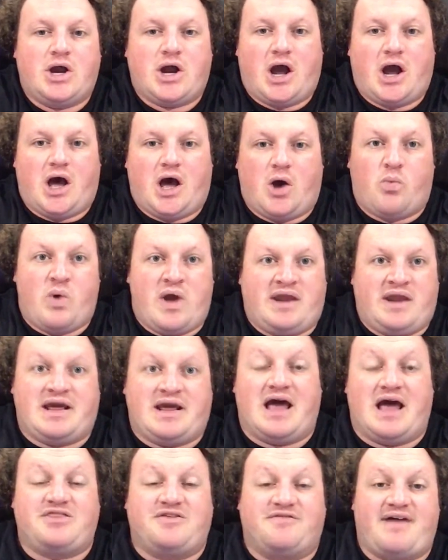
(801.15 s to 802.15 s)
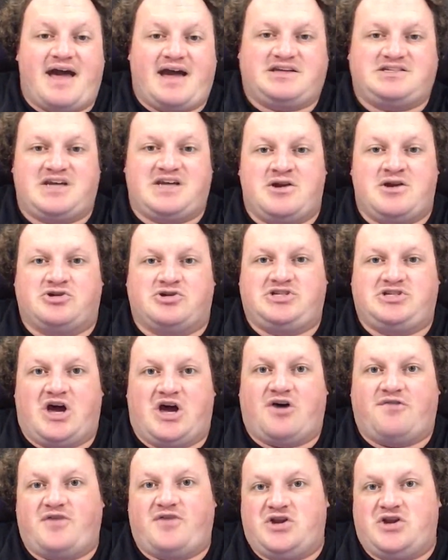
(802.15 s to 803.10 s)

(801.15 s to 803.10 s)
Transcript: went and got the vaccine herself,